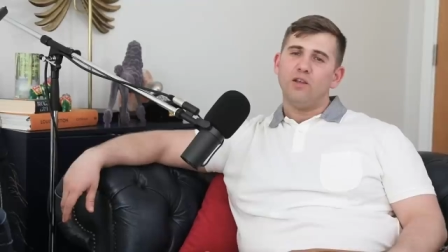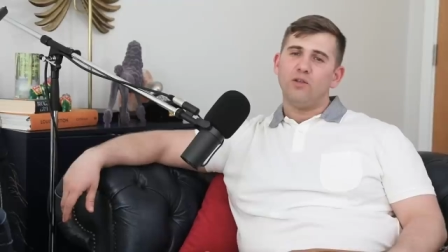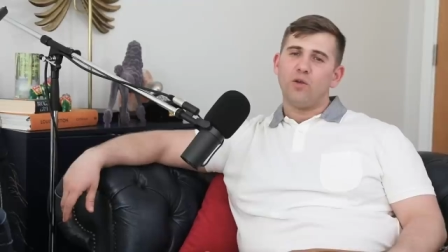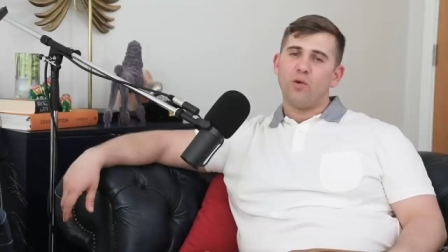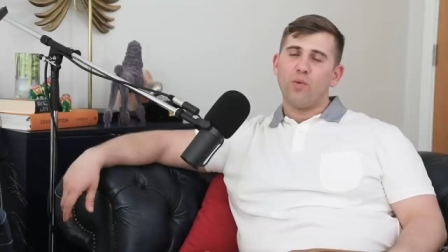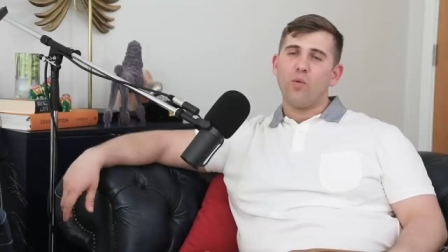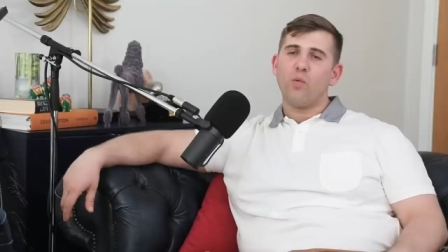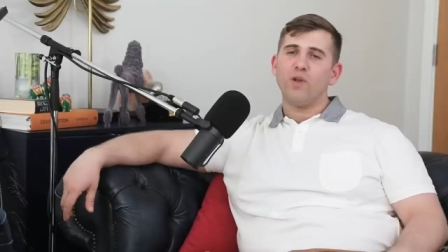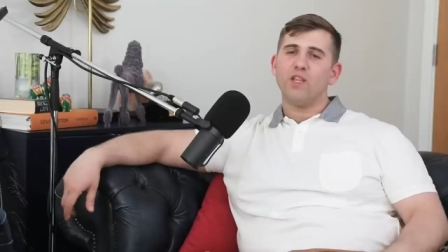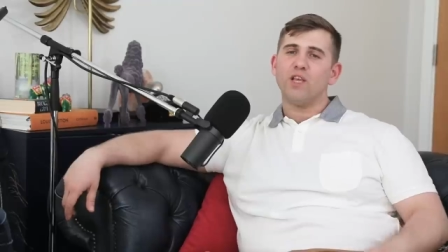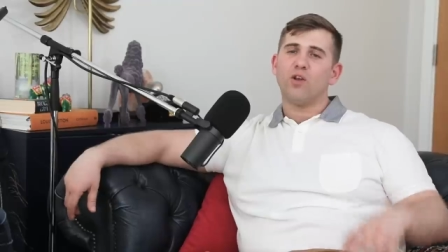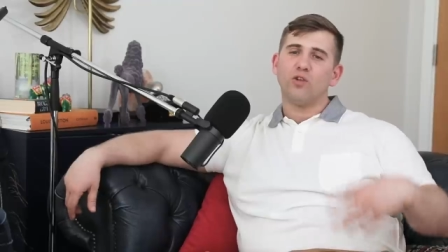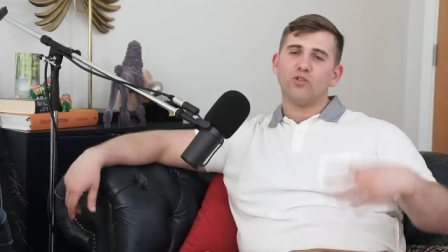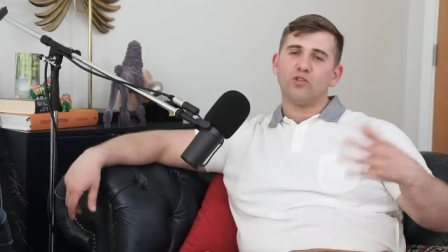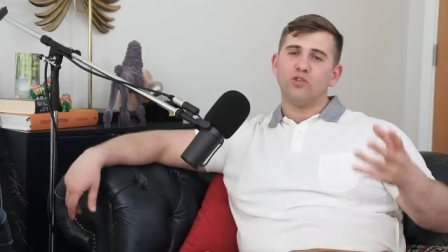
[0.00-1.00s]
you know. But when
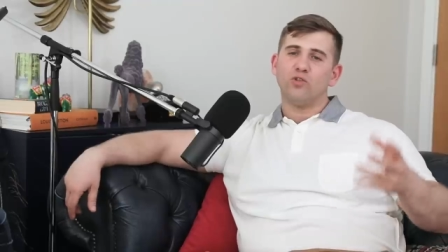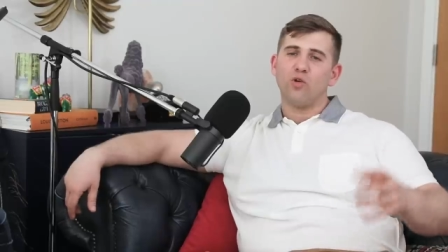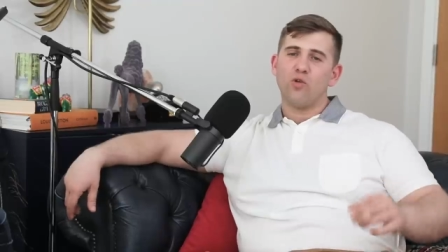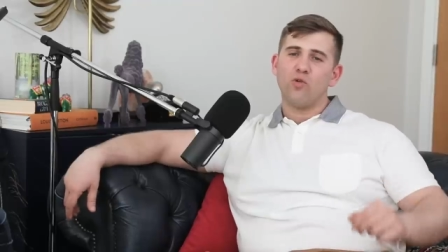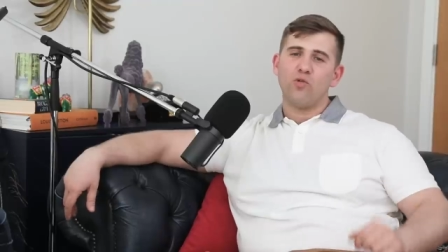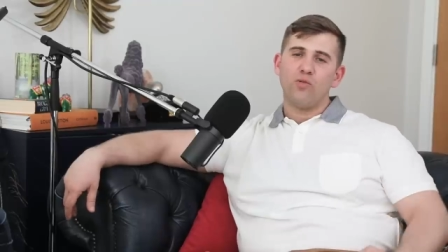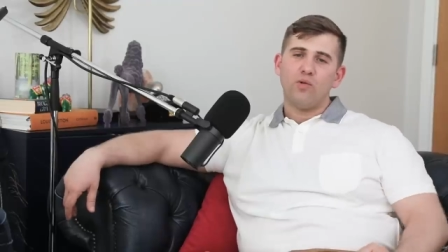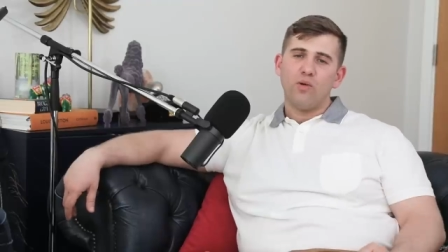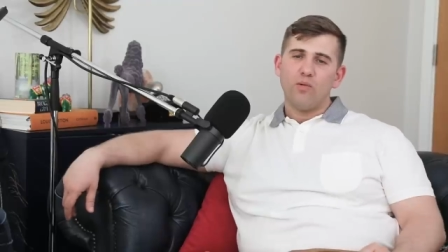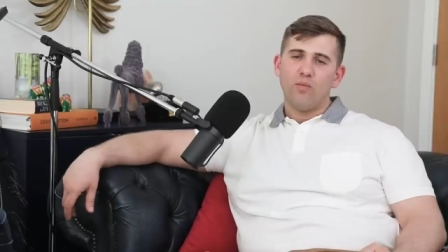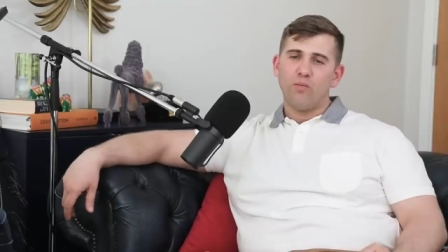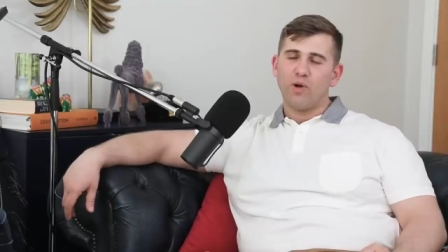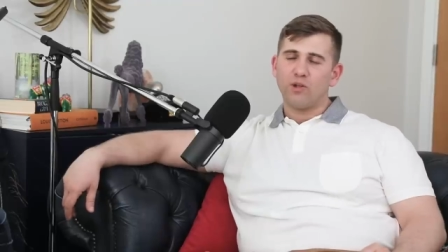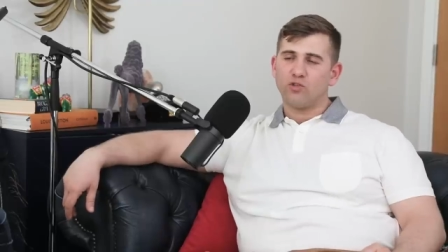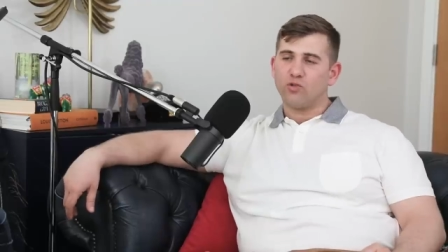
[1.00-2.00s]
they got to know
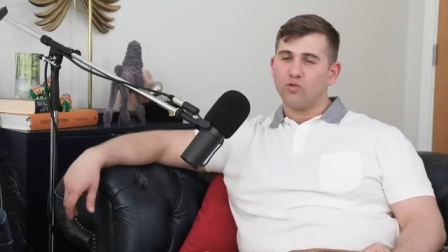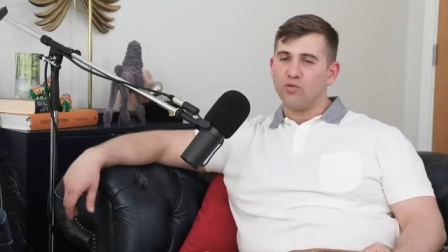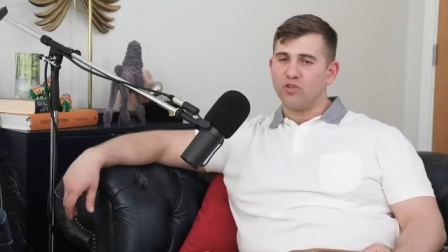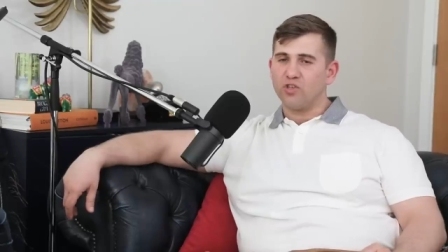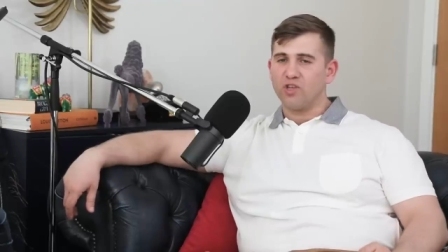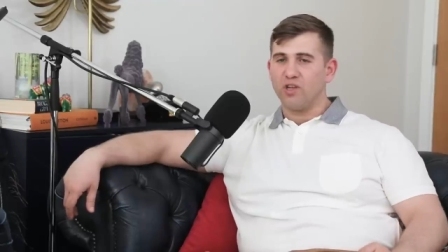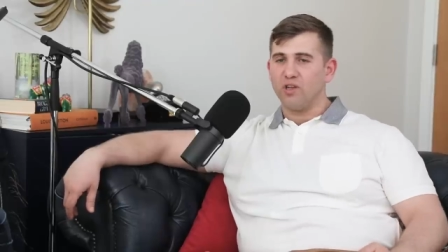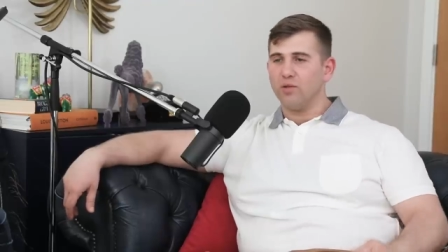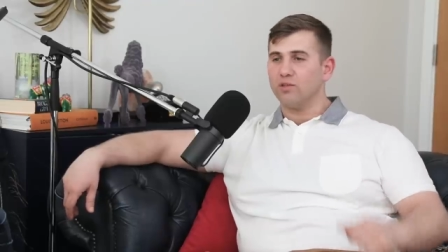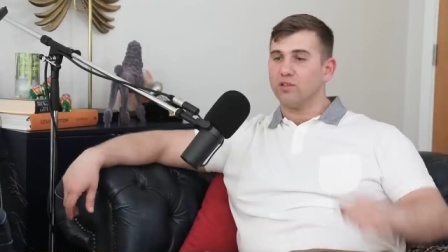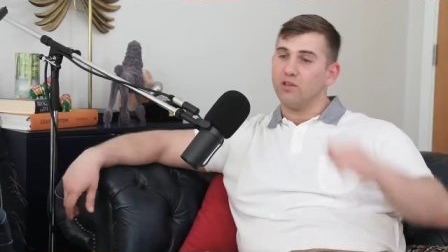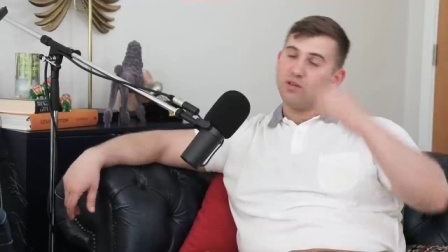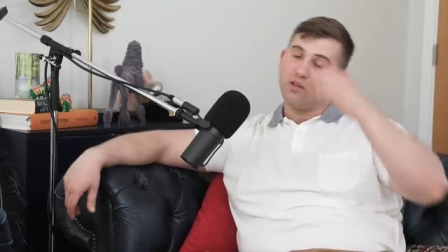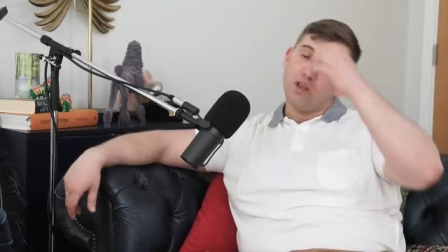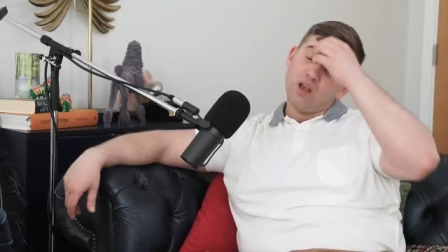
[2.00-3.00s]
my true skills
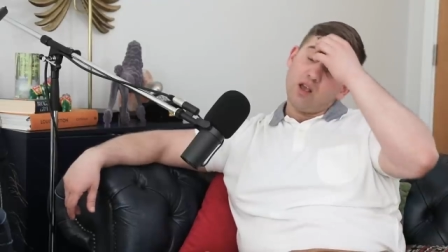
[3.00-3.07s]
and